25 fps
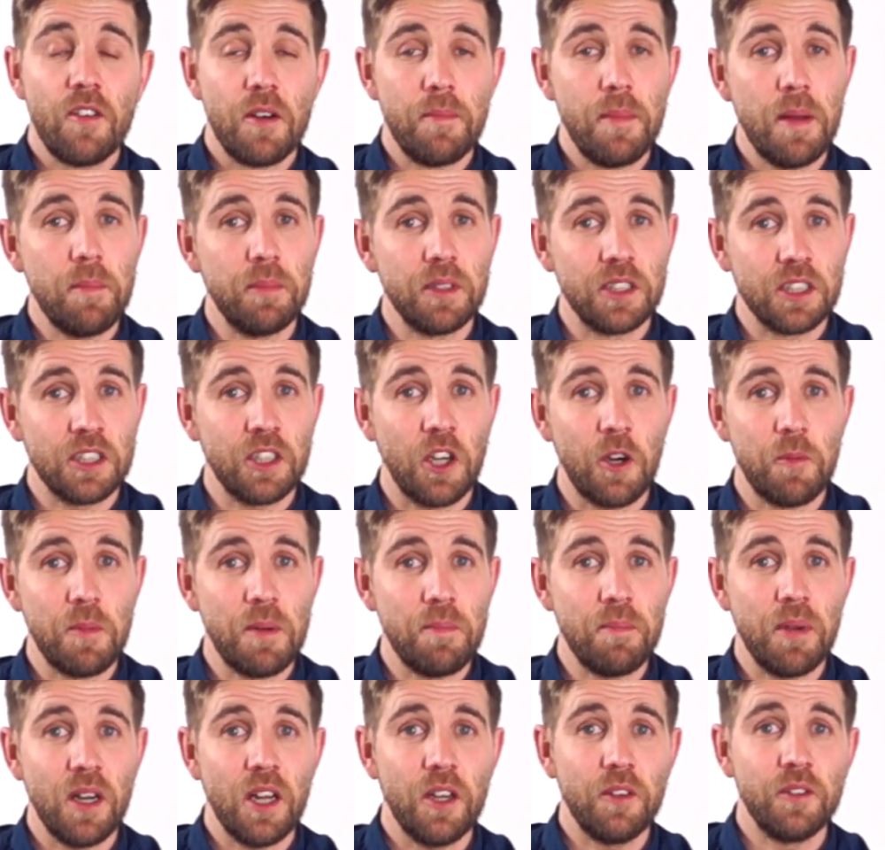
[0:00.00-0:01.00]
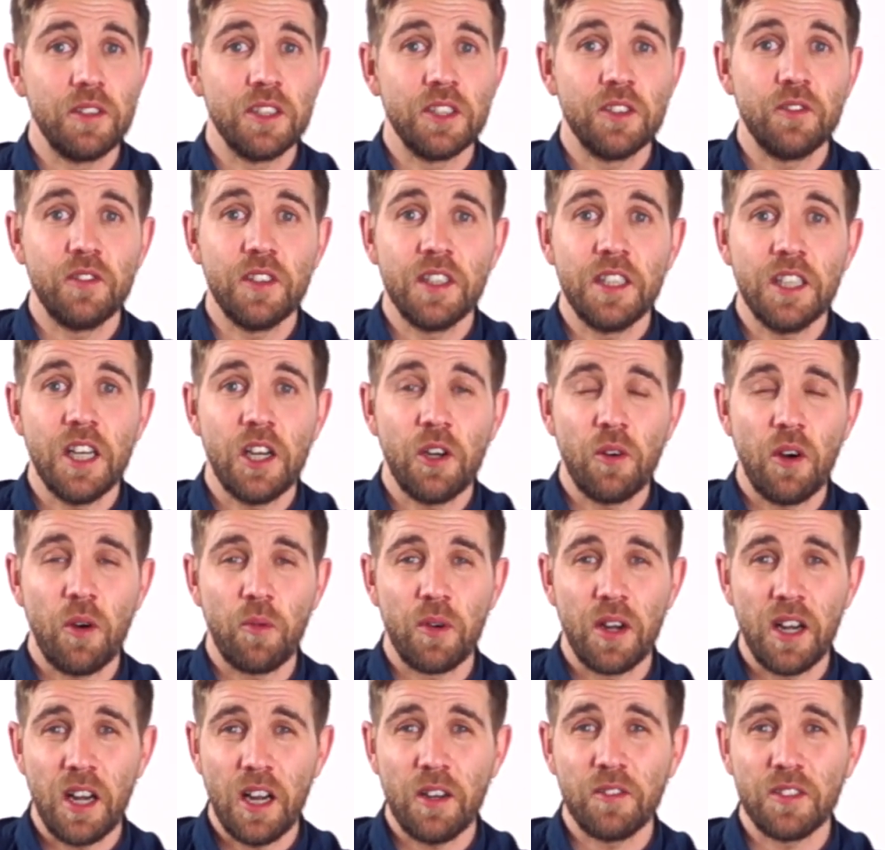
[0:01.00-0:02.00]
Remember to comment below this video. I
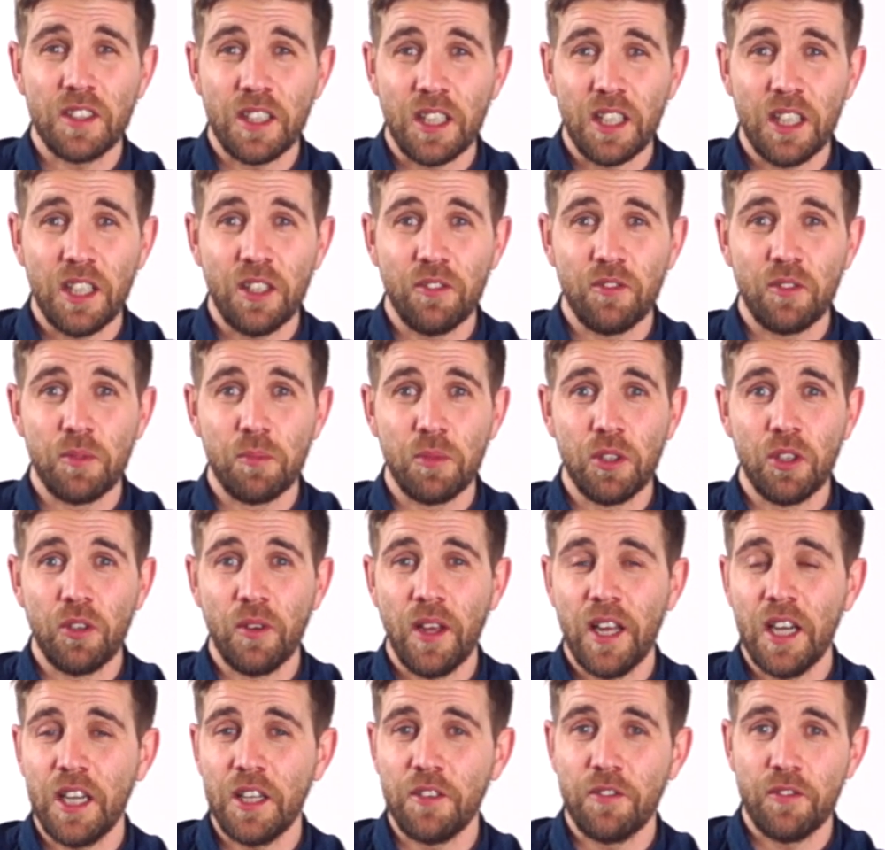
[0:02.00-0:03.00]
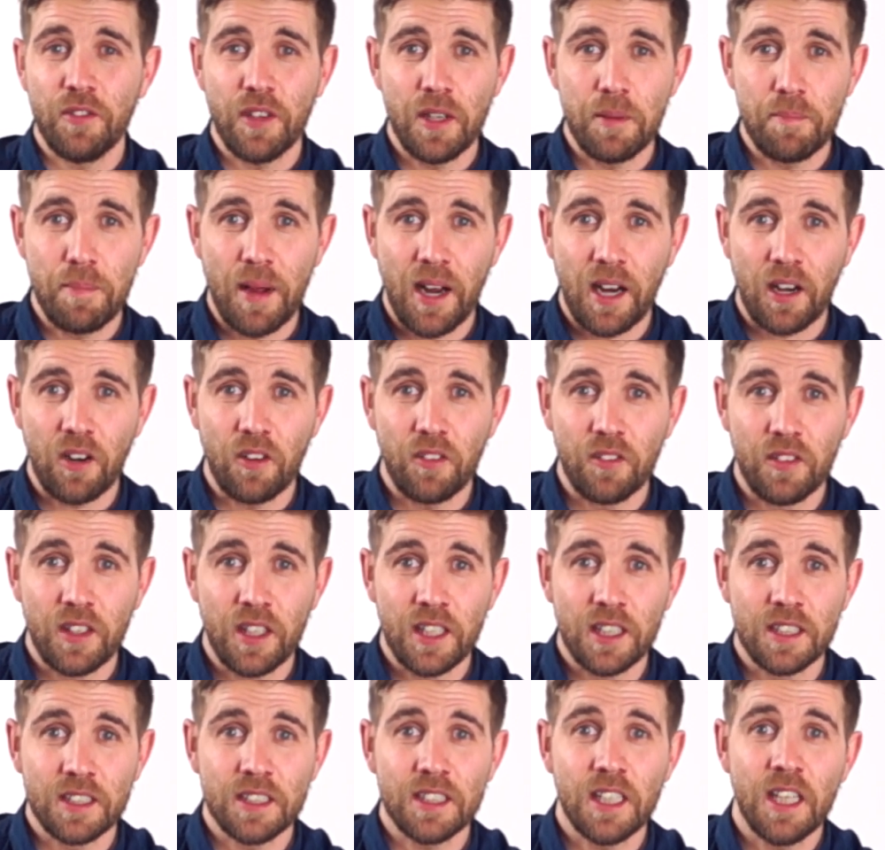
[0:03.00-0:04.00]
would love to hear from you, any feedback on
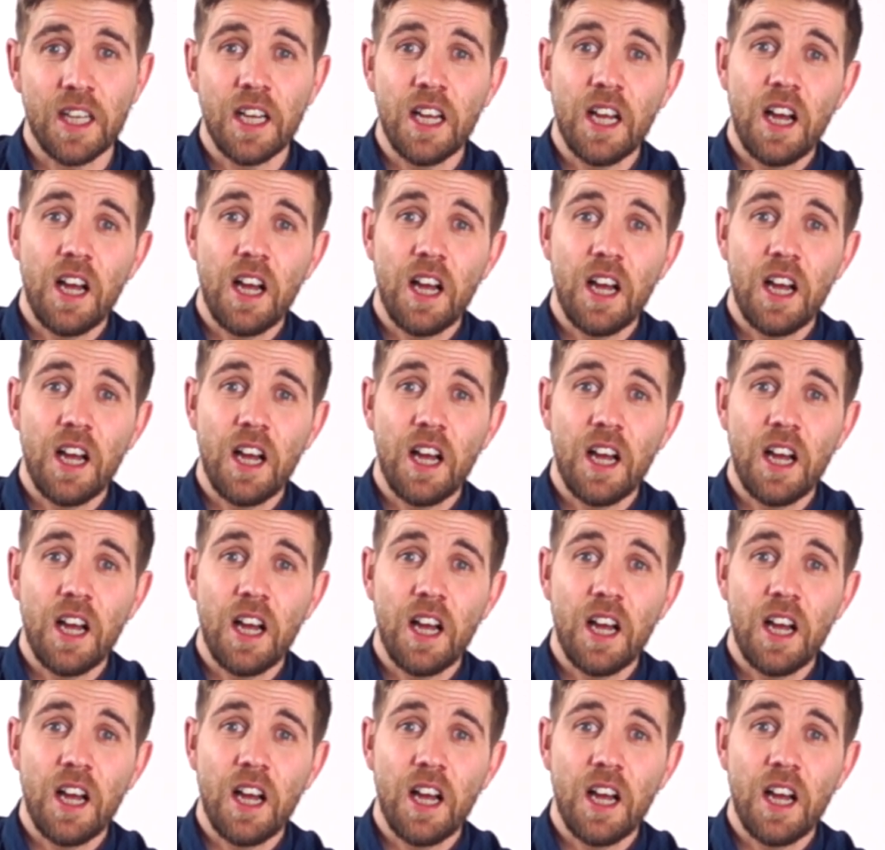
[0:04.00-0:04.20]
this.